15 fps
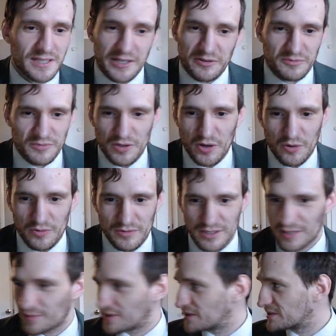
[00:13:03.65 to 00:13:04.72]
I don't own.
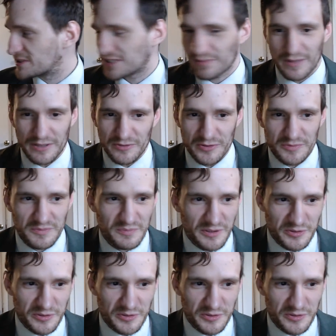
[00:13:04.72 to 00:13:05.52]
I mean, you can see in my room. My